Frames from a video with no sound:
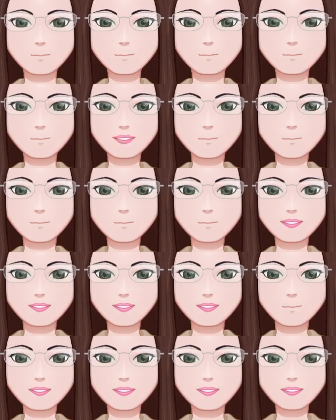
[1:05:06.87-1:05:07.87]
See,
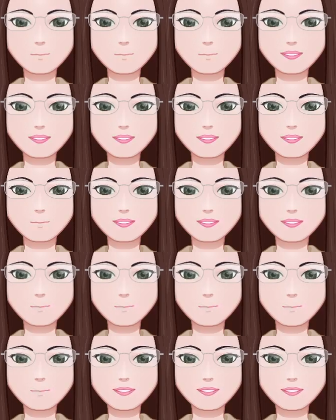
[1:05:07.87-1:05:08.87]
going down this
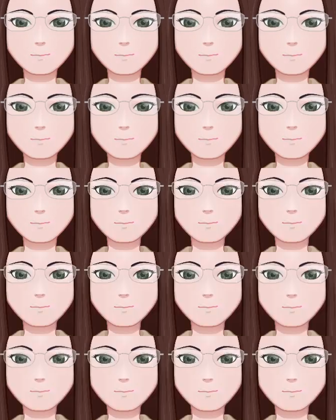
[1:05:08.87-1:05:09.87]
direction, which is
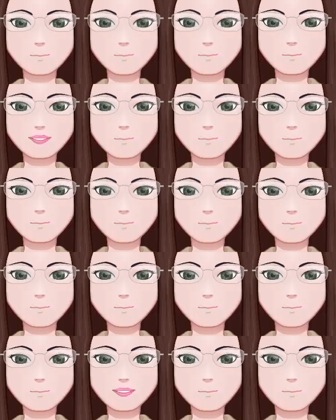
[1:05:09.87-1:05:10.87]
left to right,
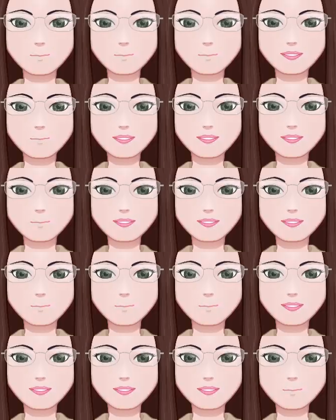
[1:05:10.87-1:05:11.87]
you end up
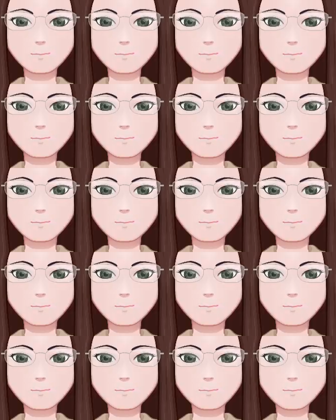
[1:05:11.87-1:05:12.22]
with